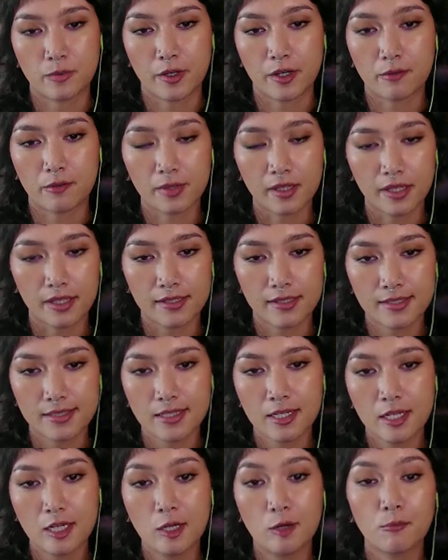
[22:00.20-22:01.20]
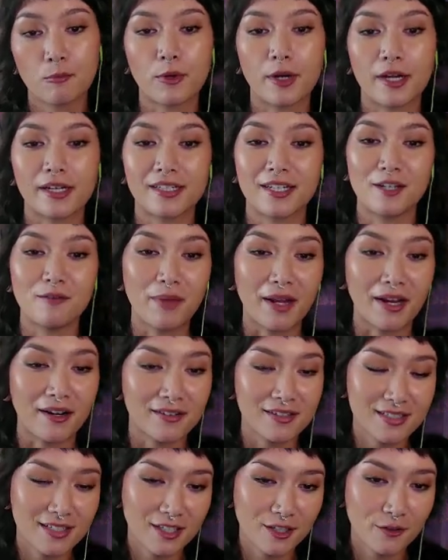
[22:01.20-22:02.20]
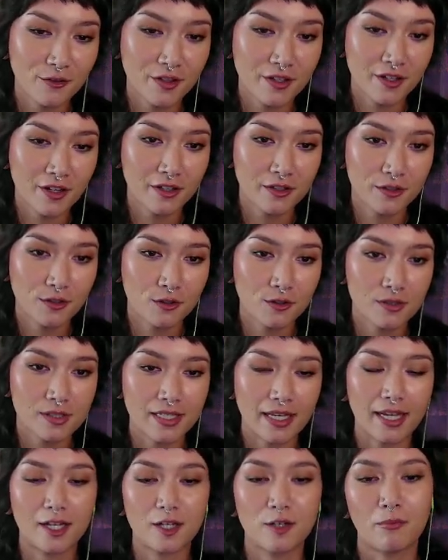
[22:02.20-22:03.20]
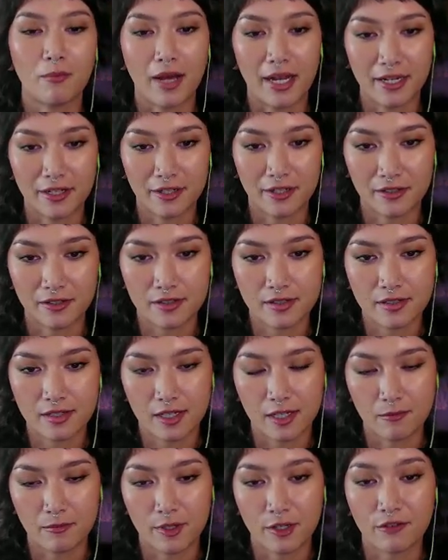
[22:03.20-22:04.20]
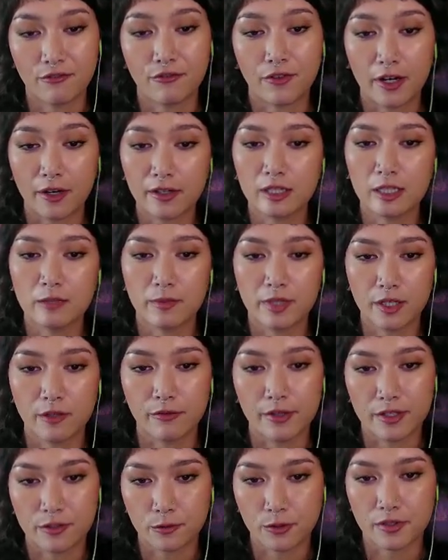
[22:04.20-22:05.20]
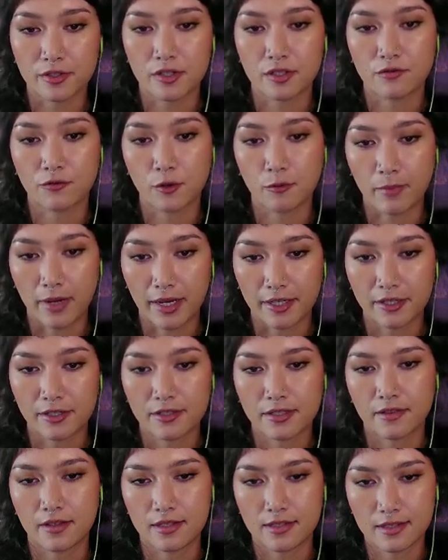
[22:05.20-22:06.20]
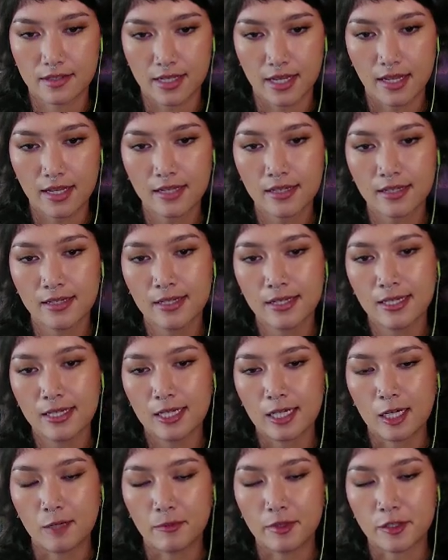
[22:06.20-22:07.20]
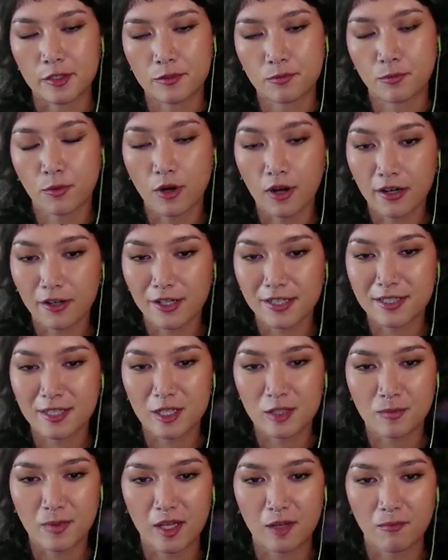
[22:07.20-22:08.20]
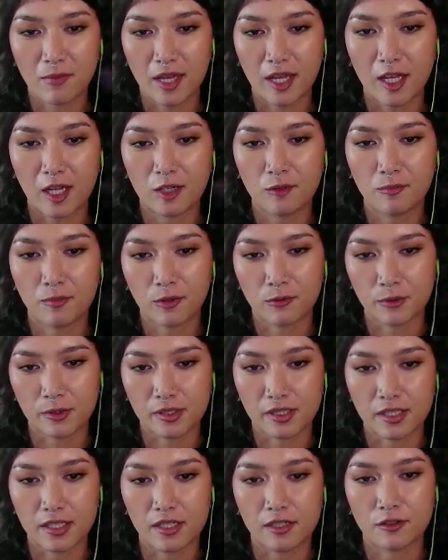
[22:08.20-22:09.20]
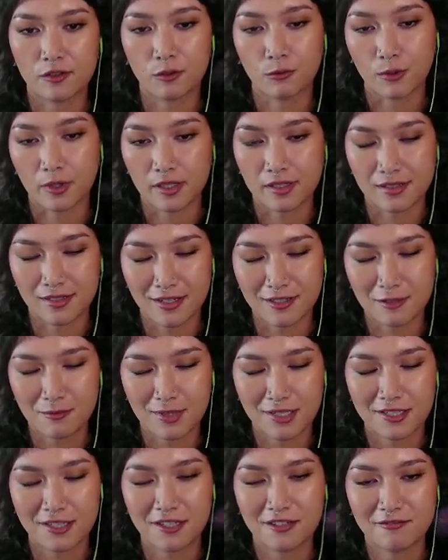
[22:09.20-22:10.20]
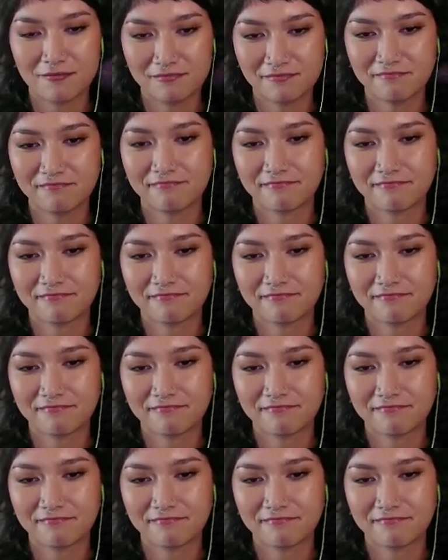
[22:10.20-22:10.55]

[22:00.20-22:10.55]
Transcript: Spirit Plus, pregnant and parenting youth and young adults, and minors. There are very limited resources for minors in the state. There's progress that's being made, but really the work is yet to be done.